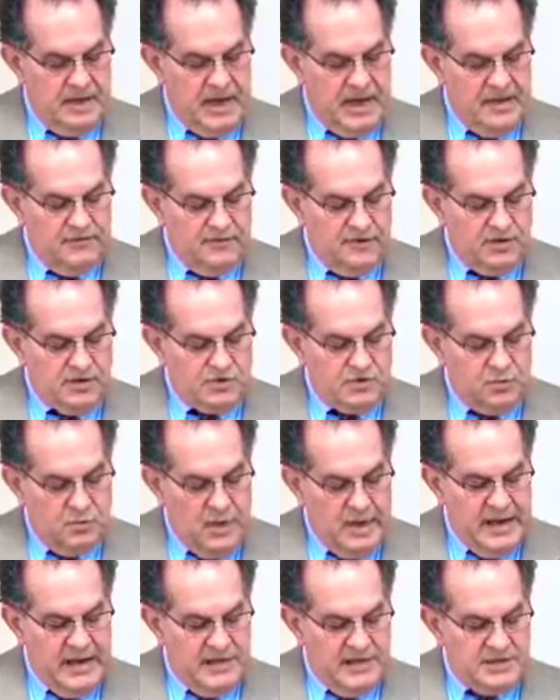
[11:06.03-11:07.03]

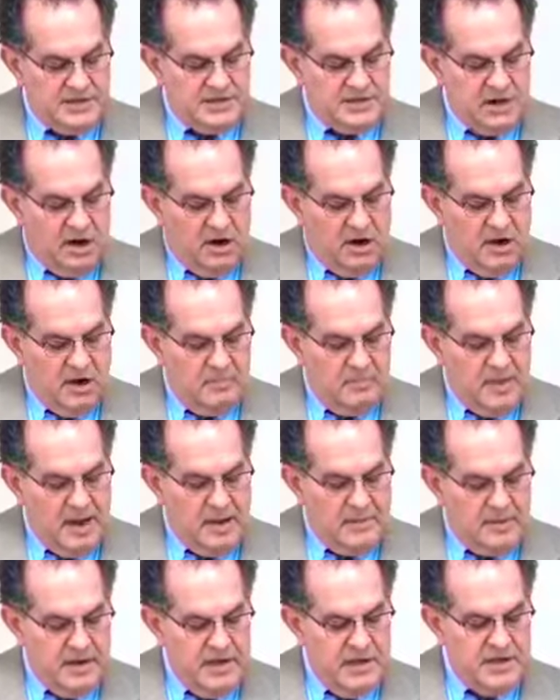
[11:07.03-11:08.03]
Diverse weights are an
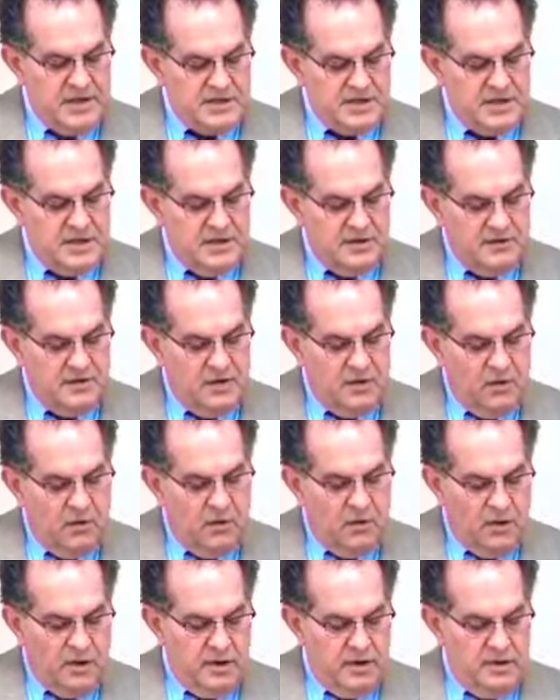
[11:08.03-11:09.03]
abomination unto the
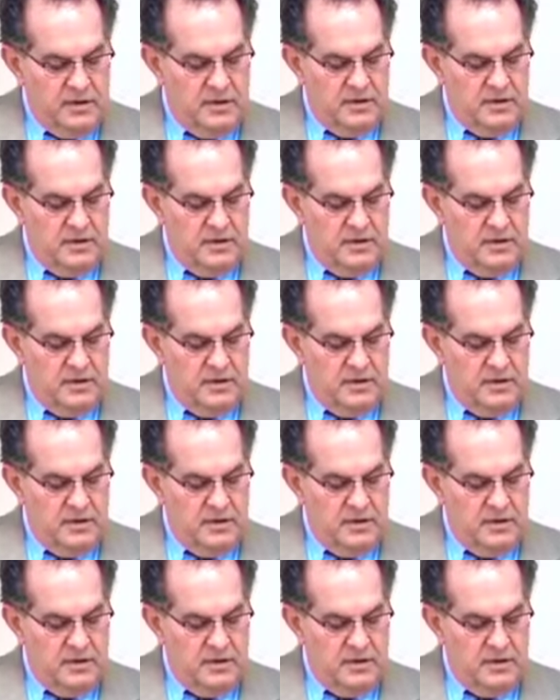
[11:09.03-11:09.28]
Lord,